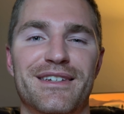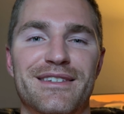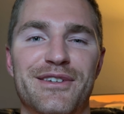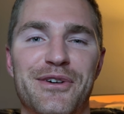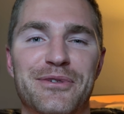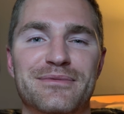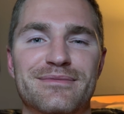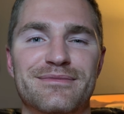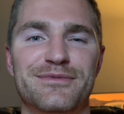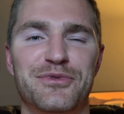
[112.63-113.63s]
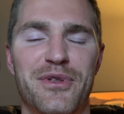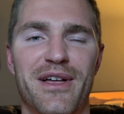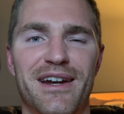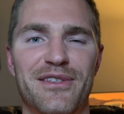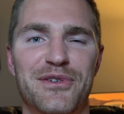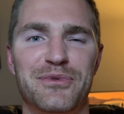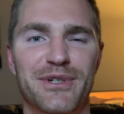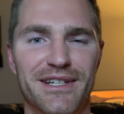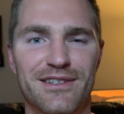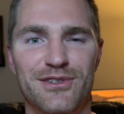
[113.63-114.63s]
So with that, I think we'll
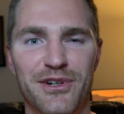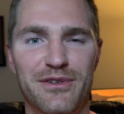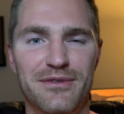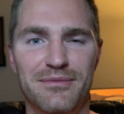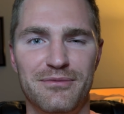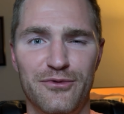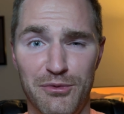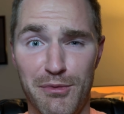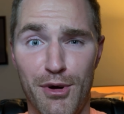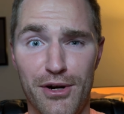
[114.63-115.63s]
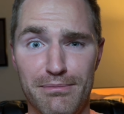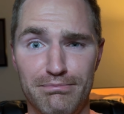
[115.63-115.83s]
get started from the bottom.